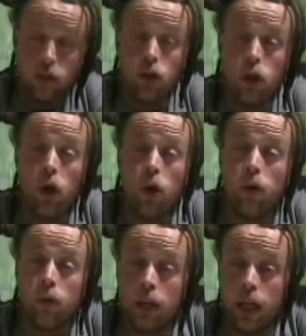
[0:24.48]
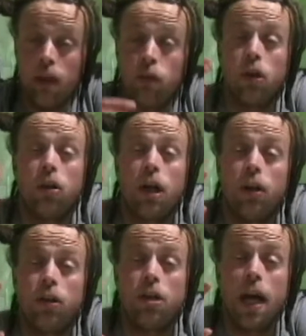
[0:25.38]
Dude, if you could
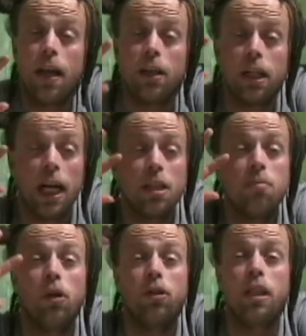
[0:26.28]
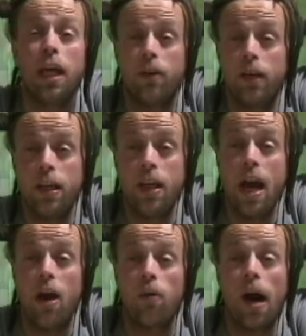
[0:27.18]
understand the cosmos that are in the
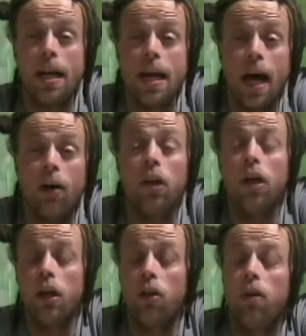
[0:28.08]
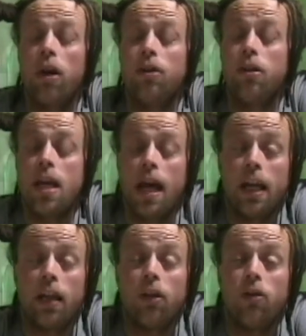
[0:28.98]
air right now, you'd understand
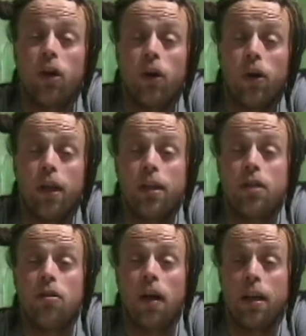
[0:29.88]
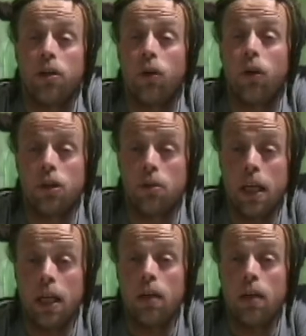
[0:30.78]
that little Ernie is trying to talk to me.